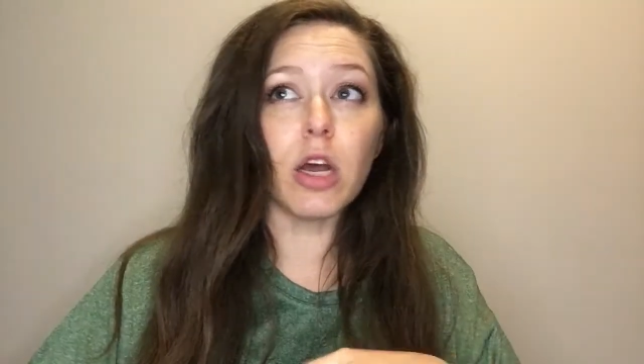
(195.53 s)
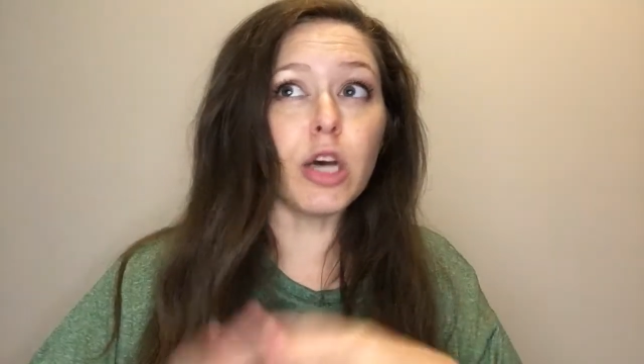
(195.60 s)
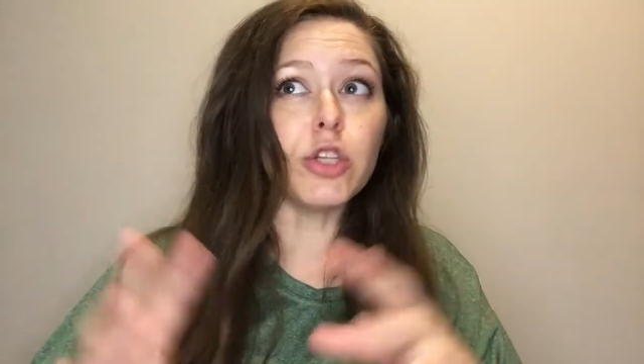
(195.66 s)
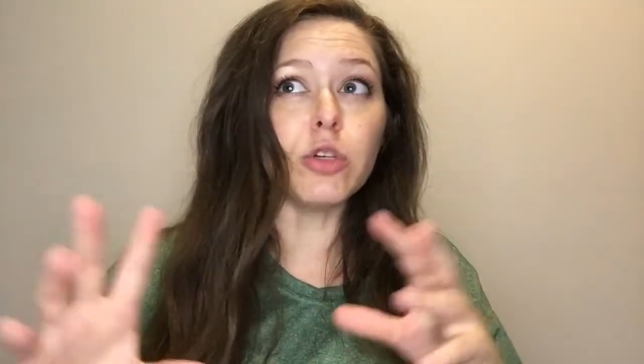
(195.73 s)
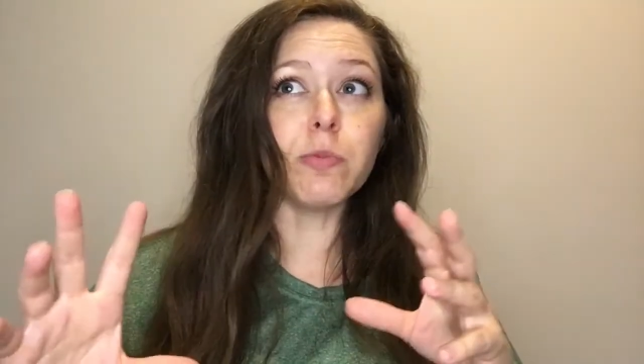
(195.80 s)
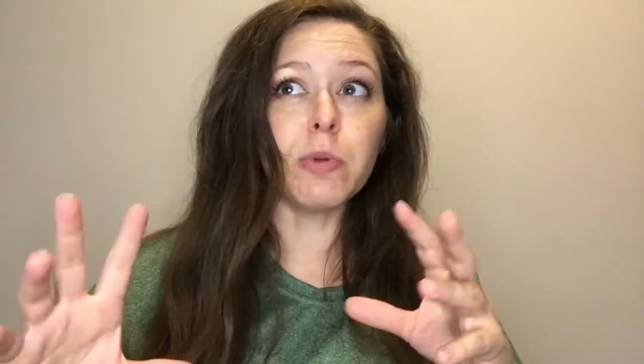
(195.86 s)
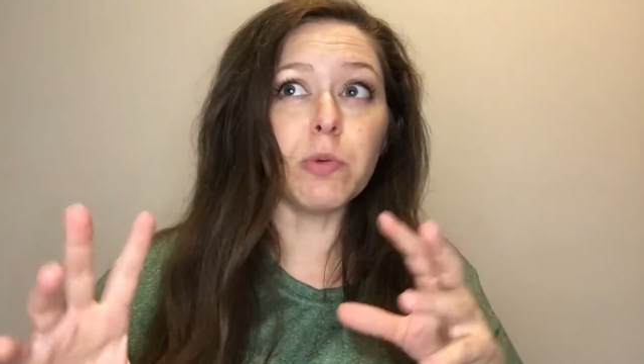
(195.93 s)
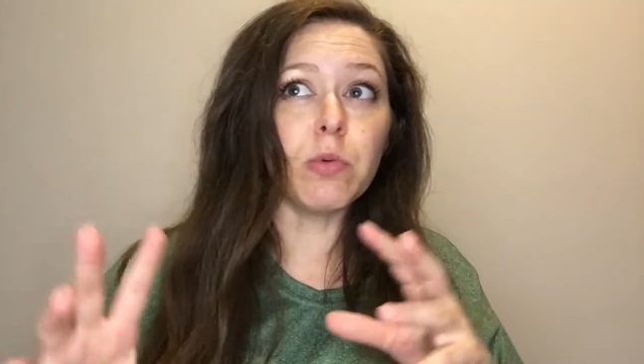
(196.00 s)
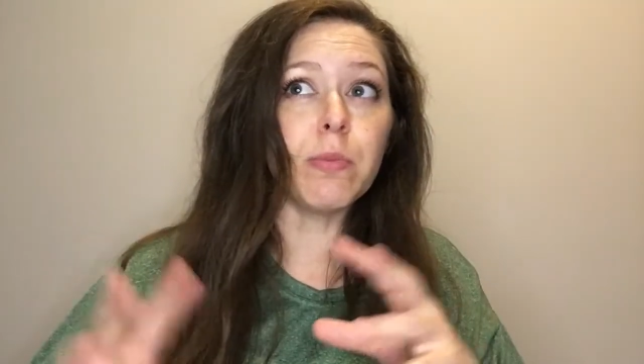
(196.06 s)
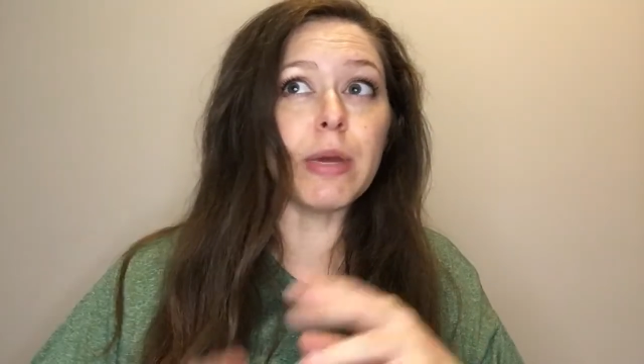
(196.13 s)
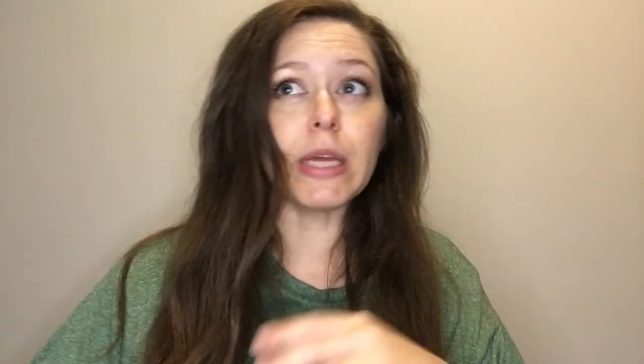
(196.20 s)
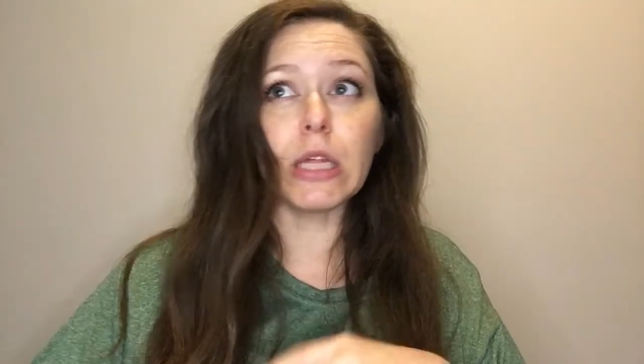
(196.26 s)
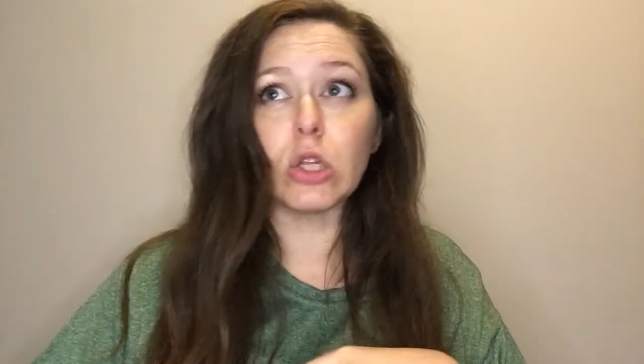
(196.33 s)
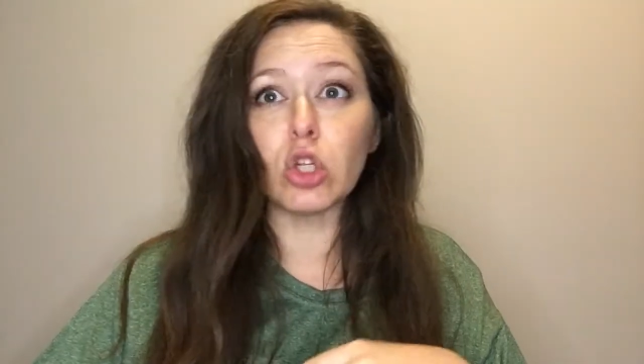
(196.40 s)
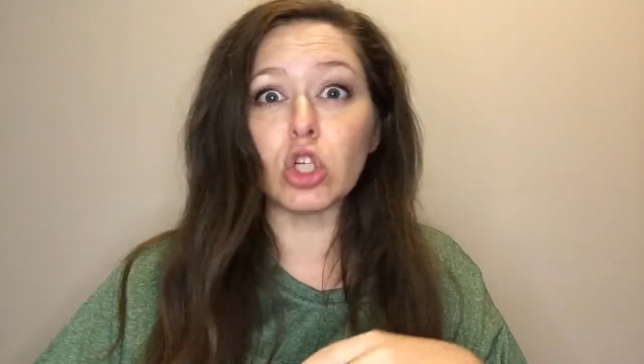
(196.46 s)
other people
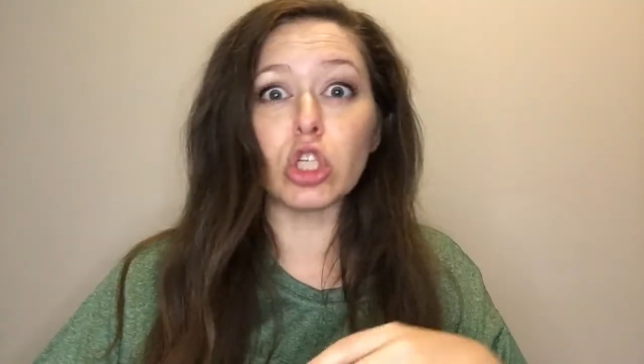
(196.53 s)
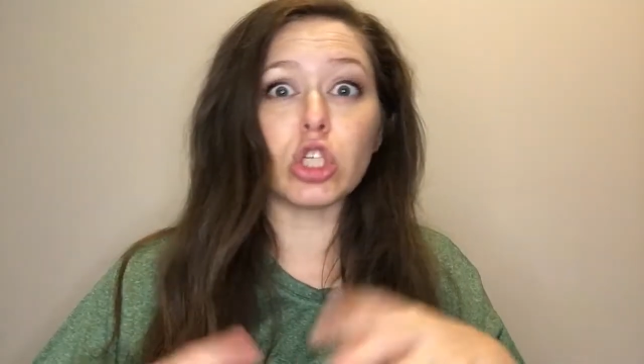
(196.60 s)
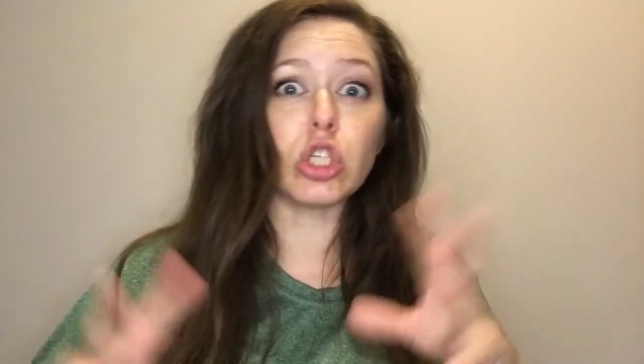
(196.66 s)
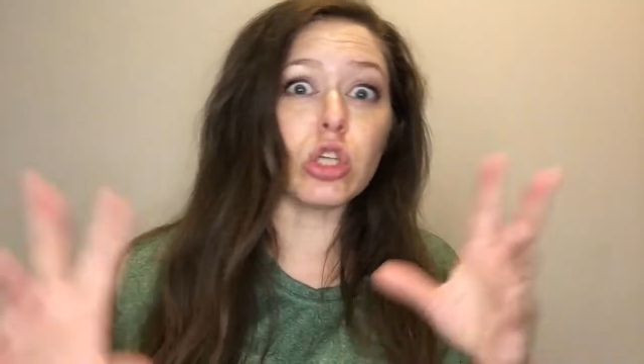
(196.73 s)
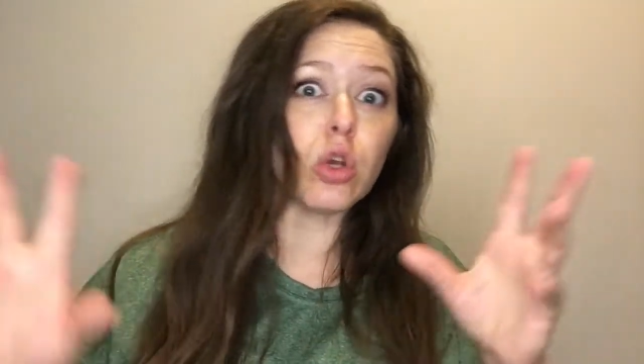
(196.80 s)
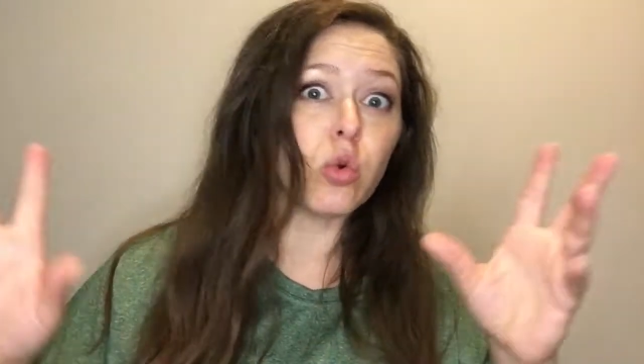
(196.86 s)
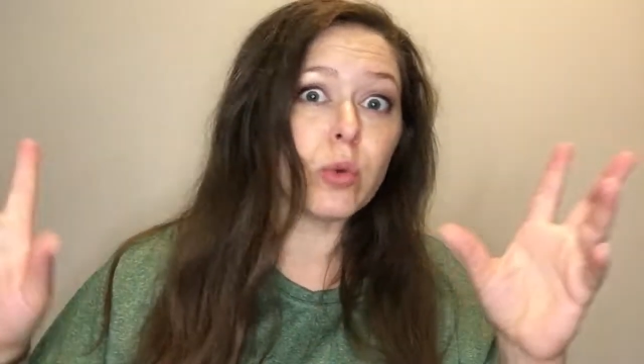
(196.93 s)
make it look so